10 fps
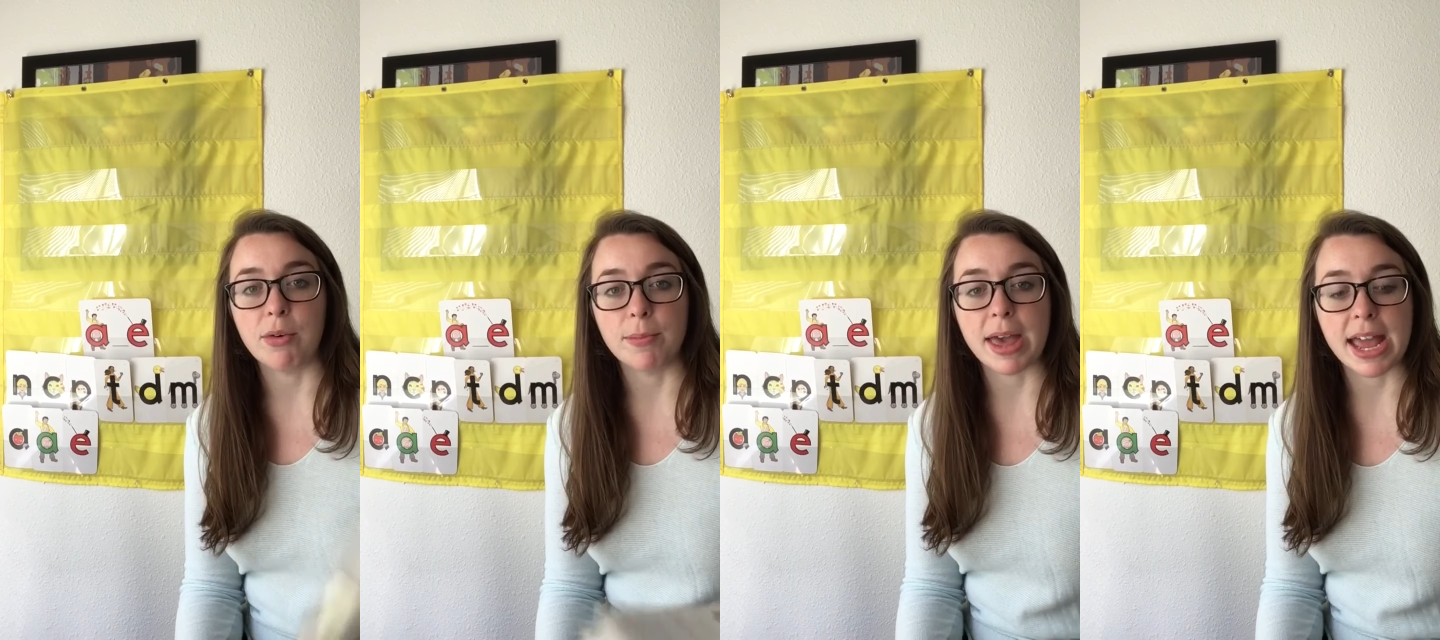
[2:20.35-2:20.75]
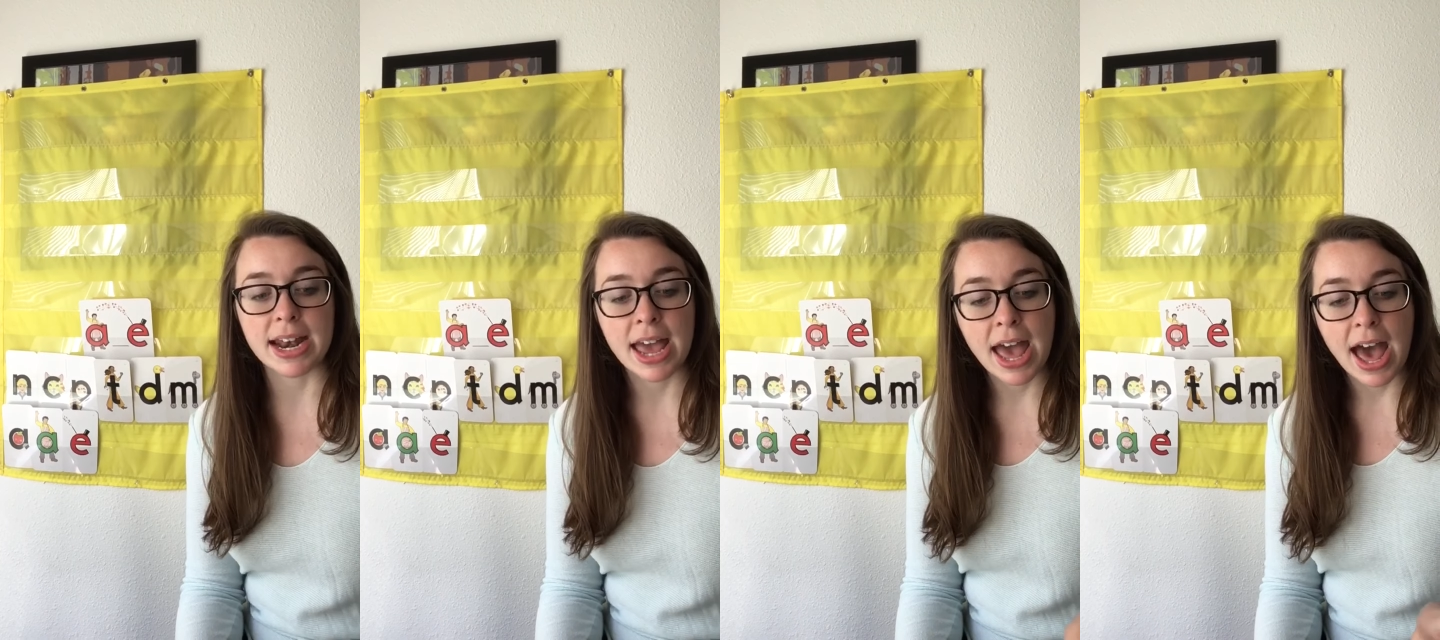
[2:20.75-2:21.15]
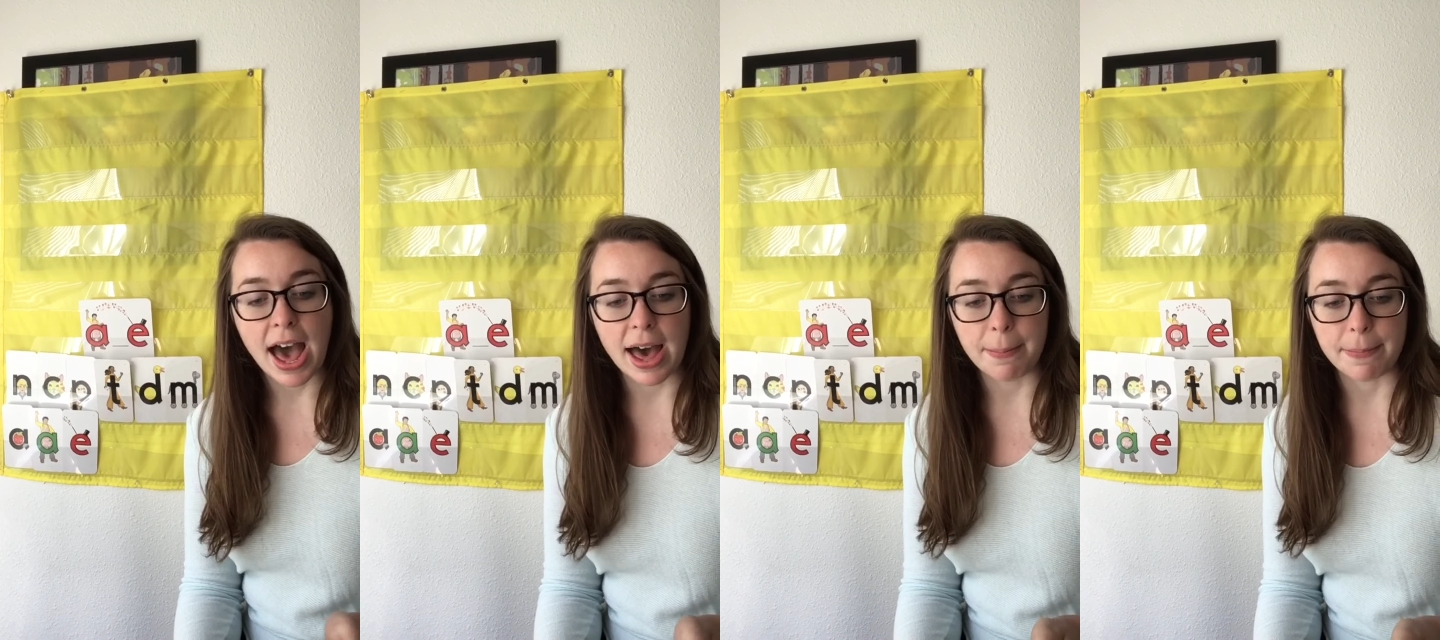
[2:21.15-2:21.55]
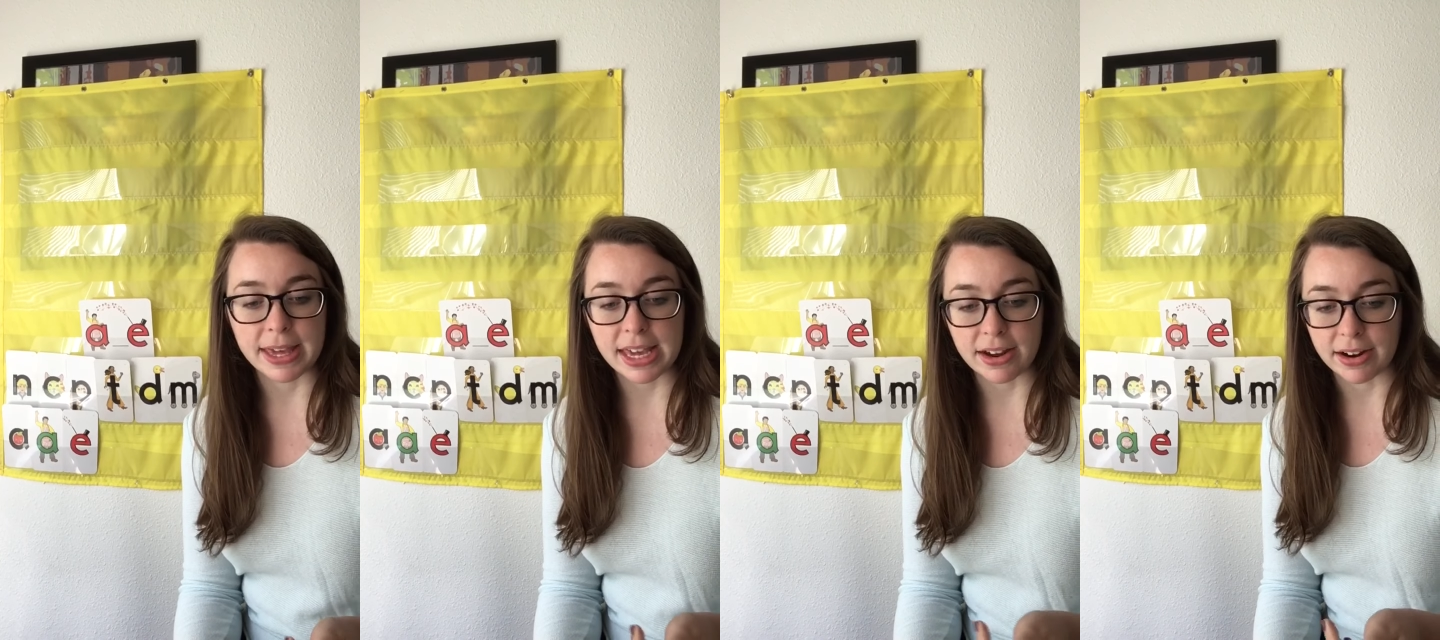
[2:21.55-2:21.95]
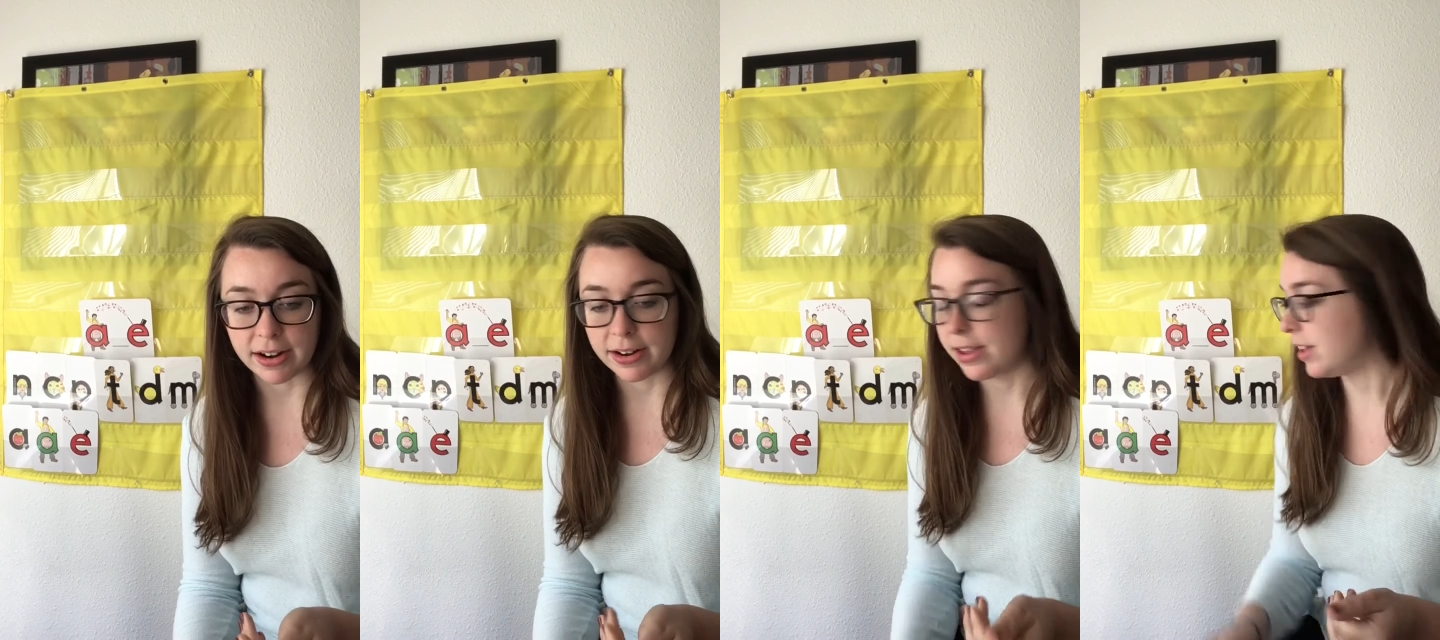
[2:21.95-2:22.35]
men appear.
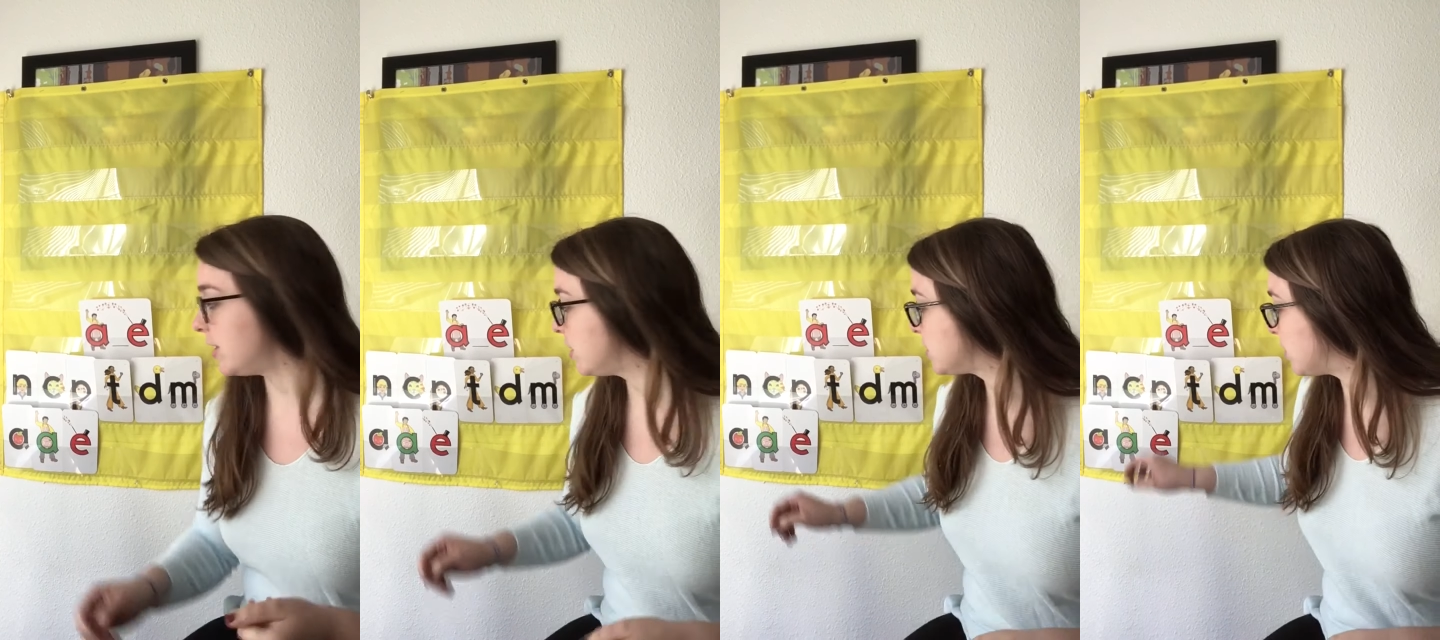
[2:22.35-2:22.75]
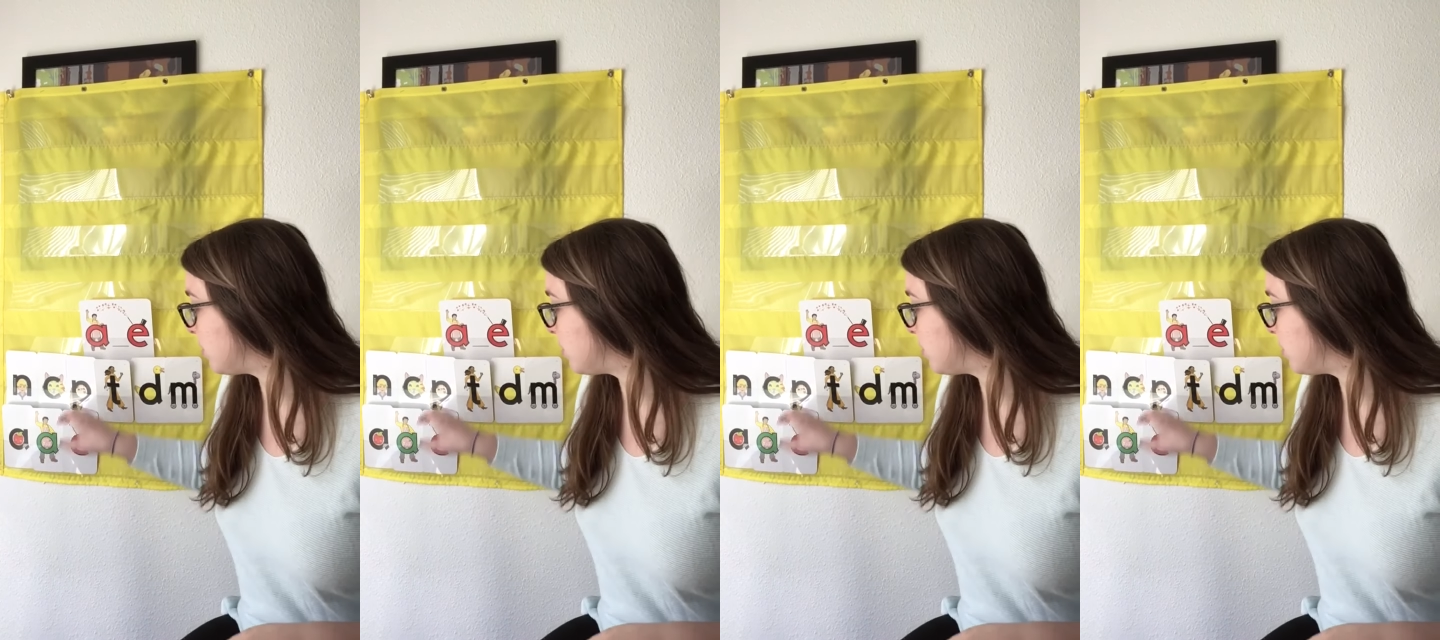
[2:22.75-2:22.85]
So